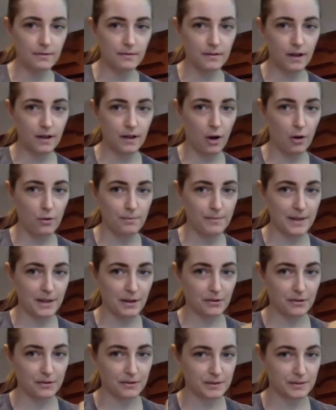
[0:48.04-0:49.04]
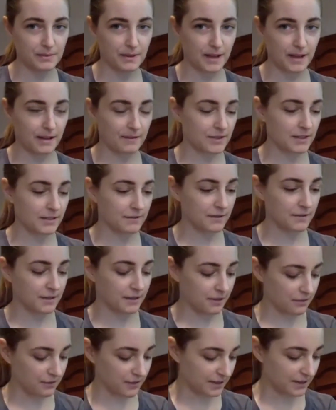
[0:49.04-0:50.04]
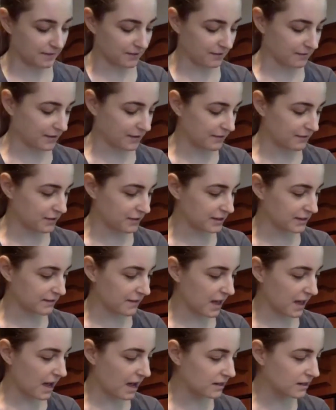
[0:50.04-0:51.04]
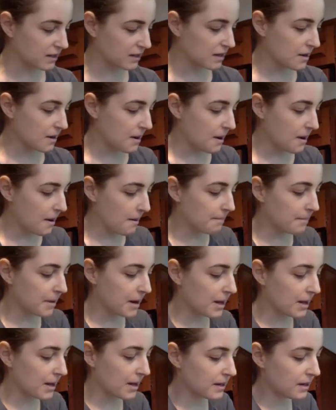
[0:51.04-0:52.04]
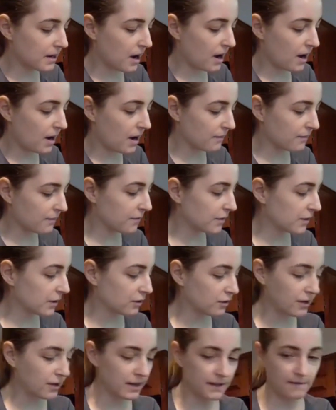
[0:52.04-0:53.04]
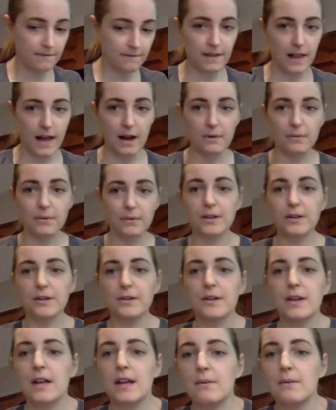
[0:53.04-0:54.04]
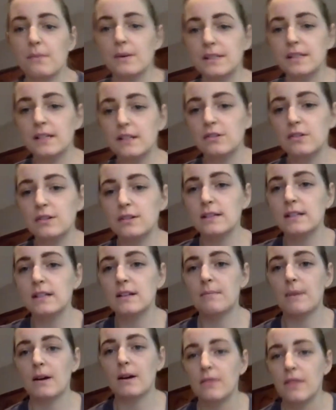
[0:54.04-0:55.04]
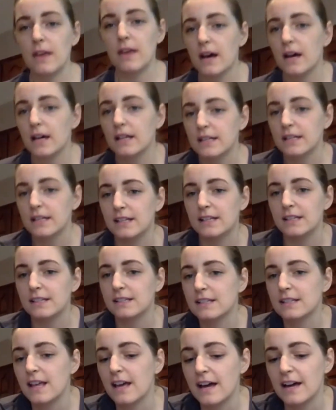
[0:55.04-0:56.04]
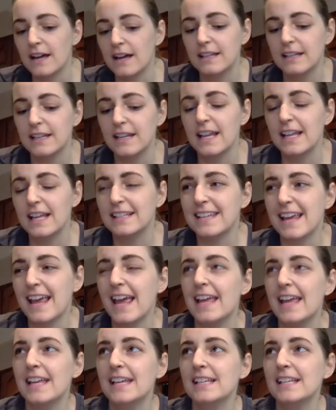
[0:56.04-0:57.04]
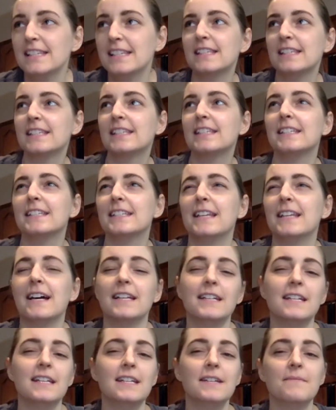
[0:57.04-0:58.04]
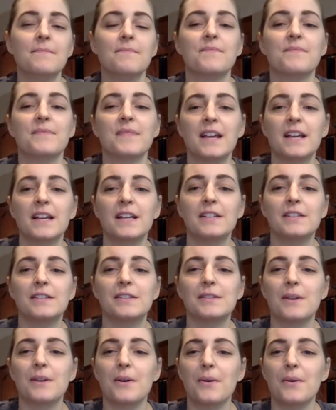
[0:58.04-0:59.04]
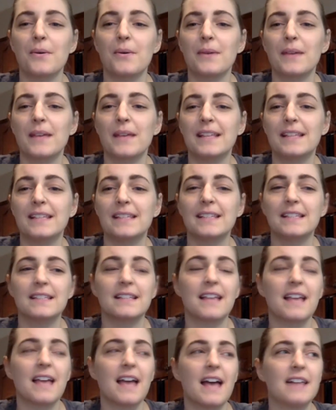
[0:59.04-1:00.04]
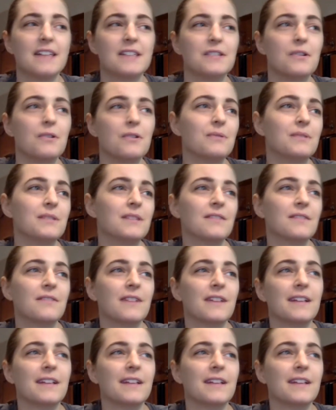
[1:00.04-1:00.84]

oatmeals. We have three different flavors of that. But for the Cricut flour, what's interesting about that is that it tastes nutty. So it has notes of like